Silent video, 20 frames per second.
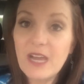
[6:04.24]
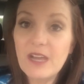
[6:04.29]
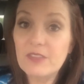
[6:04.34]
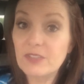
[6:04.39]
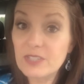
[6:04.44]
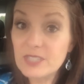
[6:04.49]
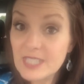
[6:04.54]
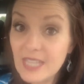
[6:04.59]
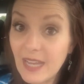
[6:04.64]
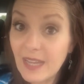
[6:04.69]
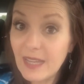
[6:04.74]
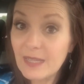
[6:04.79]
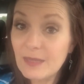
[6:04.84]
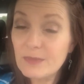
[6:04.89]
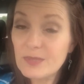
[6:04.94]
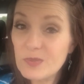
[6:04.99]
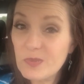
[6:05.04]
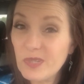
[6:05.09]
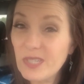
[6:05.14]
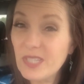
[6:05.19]
other
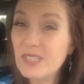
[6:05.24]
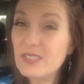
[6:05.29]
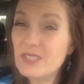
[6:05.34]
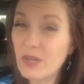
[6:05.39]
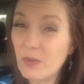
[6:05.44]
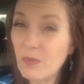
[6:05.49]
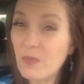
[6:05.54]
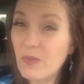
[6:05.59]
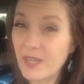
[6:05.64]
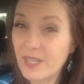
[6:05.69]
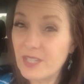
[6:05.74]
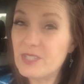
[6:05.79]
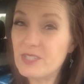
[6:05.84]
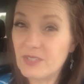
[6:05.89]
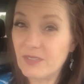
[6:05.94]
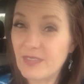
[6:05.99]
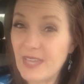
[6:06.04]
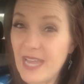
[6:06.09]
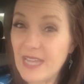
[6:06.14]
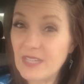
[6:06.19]
times where you don't want to
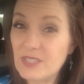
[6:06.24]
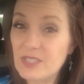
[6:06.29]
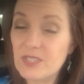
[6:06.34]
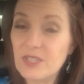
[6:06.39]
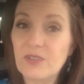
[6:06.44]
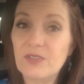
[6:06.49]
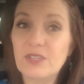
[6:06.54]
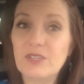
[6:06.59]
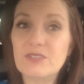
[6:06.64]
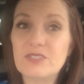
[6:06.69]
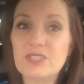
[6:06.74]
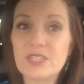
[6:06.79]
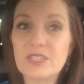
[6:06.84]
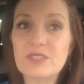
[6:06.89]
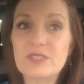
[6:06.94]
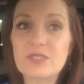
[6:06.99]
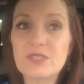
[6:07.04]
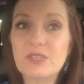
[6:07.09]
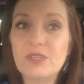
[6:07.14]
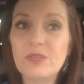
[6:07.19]
do that. So you
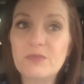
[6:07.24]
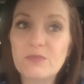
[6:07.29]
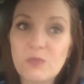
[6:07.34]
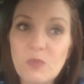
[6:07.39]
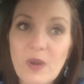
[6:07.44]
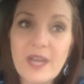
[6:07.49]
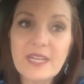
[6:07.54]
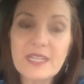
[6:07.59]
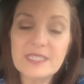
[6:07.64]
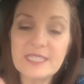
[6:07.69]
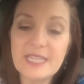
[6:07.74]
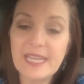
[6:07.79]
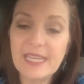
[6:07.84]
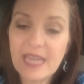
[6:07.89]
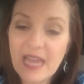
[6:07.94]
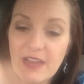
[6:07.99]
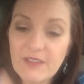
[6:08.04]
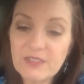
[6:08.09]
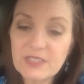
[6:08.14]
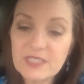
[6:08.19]
just, you want to
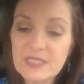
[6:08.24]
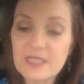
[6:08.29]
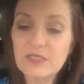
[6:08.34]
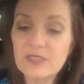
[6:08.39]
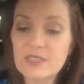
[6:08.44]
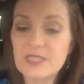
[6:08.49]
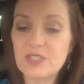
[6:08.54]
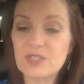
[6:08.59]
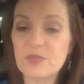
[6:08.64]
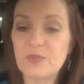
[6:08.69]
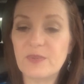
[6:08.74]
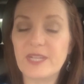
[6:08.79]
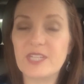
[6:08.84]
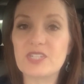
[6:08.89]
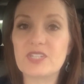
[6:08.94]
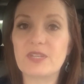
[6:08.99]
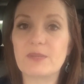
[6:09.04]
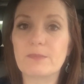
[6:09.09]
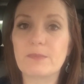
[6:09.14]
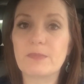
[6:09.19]
take every single
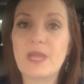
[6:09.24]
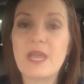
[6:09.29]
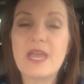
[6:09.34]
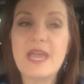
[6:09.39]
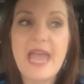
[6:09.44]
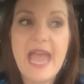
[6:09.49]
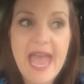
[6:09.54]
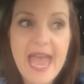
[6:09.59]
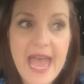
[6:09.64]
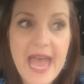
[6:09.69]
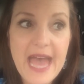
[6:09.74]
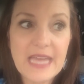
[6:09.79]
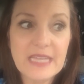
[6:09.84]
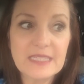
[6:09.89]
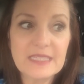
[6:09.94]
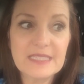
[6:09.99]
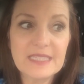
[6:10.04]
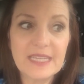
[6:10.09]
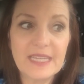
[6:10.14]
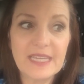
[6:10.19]
situation
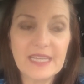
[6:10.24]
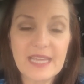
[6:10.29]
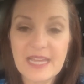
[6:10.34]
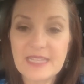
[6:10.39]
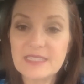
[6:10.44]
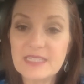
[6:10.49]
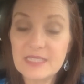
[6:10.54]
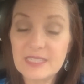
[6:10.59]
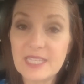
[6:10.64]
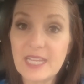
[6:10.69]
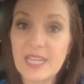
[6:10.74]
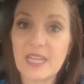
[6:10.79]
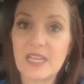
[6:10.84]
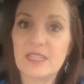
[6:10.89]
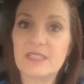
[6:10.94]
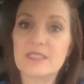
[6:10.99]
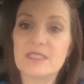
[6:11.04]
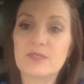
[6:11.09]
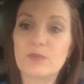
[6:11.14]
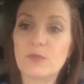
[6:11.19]
as, as it
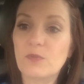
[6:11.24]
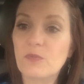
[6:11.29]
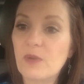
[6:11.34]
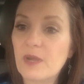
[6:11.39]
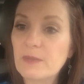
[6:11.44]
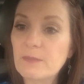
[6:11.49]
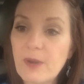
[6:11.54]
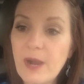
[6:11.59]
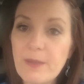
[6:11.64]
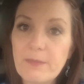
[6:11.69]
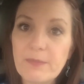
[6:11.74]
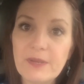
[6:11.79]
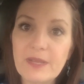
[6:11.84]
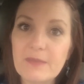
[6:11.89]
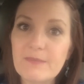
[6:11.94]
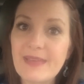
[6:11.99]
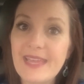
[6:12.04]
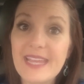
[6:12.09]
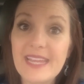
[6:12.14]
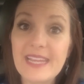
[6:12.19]
stands. One
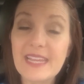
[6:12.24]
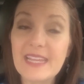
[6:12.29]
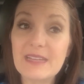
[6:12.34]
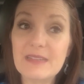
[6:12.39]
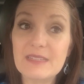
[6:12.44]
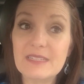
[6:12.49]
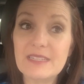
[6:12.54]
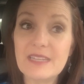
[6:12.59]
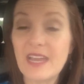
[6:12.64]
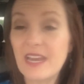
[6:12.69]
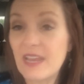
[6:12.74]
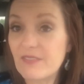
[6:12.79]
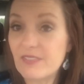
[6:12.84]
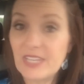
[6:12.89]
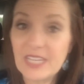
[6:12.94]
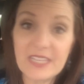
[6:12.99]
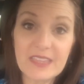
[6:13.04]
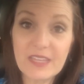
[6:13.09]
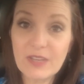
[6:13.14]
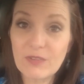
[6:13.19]
property may not have
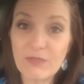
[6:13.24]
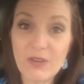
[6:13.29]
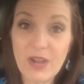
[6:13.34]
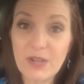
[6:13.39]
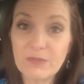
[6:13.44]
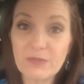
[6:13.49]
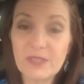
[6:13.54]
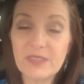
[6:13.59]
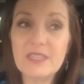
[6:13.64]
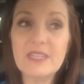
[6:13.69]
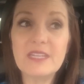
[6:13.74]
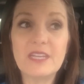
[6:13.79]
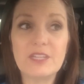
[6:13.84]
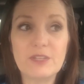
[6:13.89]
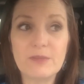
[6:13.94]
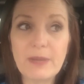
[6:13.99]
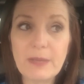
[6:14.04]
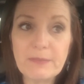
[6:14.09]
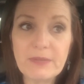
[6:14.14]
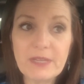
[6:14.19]
anything wrong with it
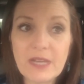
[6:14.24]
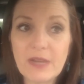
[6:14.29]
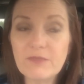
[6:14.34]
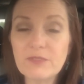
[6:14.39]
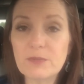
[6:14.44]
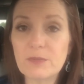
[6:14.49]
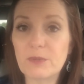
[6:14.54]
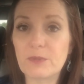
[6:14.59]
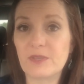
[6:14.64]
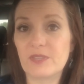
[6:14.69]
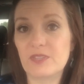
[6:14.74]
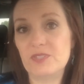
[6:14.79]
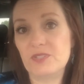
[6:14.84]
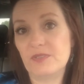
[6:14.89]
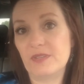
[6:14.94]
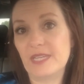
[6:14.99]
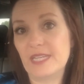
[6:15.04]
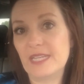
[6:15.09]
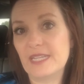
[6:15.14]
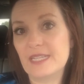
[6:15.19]
and you might be comfortable with
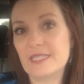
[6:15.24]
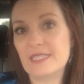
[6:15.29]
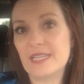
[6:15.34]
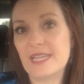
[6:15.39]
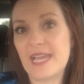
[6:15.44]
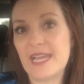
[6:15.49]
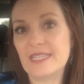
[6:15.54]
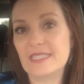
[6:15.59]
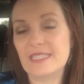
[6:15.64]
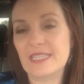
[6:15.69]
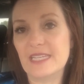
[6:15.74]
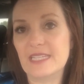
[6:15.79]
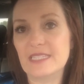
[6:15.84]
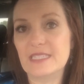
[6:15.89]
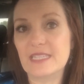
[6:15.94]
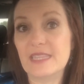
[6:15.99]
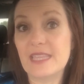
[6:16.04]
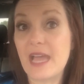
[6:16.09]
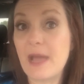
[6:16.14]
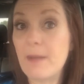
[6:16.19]
doing it as an as
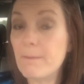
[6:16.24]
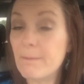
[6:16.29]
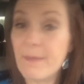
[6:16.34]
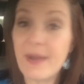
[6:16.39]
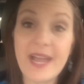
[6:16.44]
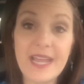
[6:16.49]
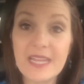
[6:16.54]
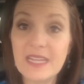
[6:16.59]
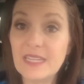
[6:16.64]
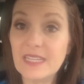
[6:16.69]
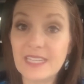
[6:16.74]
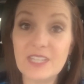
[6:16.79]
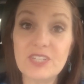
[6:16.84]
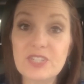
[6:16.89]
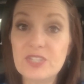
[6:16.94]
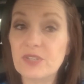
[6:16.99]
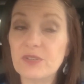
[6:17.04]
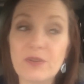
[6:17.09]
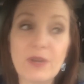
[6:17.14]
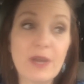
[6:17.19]
is. And that might
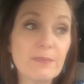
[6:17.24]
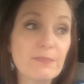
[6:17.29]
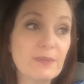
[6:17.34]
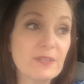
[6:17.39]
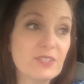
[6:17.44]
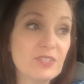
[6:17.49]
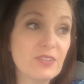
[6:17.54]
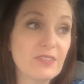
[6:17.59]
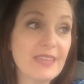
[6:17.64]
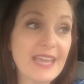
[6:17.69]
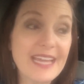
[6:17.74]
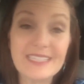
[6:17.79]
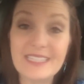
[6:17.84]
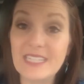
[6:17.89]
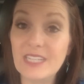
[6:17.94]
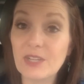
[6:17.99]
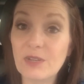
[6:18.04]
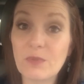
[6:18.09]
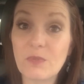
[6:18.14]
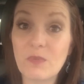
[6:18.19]
get you up into that
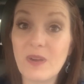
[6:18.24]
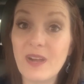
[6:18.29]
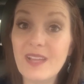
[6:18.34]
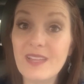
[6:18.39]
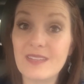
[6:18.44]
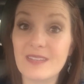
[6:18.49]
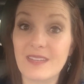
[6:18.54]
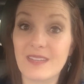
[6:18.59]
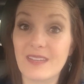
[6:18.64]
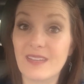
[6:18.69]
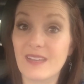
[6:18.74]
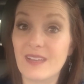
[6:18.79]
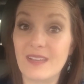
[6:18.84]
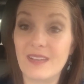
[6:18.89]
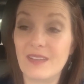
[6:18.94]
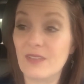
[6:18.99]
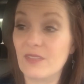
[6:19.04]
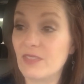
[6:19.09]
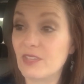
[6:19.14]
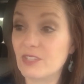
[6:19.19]
tier one,
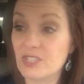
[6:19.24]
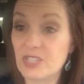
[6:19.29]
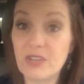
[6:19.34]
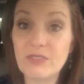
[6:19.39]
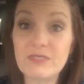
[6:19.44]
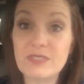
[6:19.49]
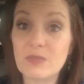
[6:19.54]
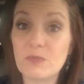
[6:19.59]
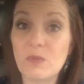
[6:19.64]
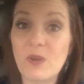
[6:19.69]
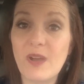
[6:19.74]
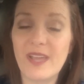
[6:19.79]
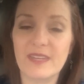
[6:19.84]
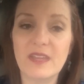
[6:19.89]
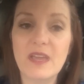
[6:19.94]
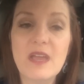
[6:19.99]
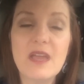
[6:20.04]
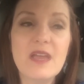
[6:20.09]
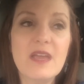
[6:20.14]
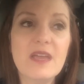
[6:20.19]
uh, the chosen
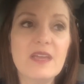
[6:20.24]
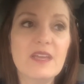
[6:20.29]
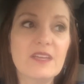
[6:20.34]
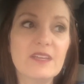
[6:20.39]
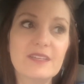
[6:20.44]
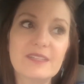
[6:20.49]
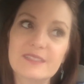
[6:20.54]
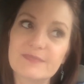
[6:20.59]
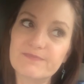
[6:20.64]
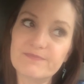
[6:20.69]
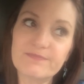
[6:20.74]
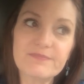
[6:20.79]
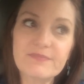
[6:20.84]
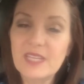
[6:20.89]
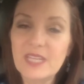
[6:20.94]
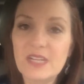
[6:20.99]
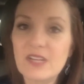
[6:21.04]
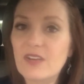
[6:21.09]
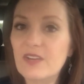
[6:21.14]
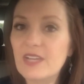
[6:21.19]
one.
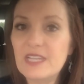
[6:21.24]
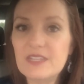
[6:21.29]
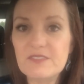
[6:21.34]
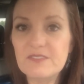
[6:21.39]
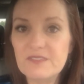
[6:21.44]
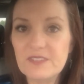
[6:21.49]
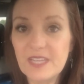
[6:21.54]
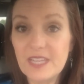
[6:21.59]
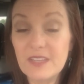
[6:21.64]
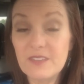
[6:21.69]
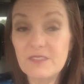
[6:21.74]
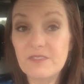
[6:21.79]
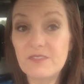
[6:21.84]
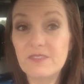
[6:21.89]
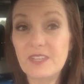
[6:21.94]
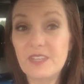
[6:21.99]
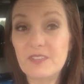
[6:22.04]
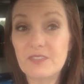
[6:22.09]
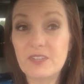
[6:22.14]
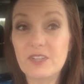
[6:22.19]
You know, if, if,
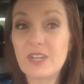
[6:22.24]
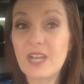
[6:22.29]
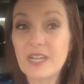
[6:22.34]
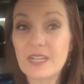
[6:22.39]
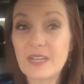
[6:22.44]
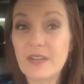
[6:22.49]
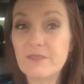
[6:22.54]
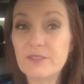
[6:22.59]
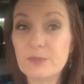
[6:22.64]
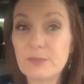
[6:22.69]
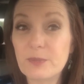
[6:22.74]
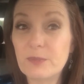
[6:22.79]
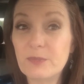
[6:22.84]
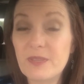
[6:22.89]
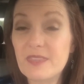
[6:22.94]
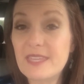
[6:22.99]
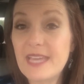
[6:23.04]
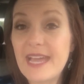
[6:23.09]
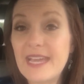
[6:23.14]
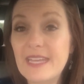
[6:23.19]
if you're not comfortable
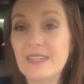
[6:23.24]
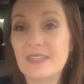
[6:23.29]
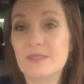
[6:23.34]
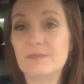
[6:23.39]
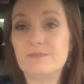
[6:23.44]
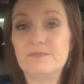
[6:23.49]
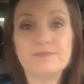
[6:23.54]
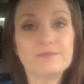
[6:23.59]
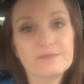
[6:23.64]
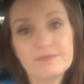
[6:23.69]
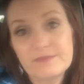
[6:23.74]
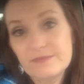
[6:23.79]
with that and,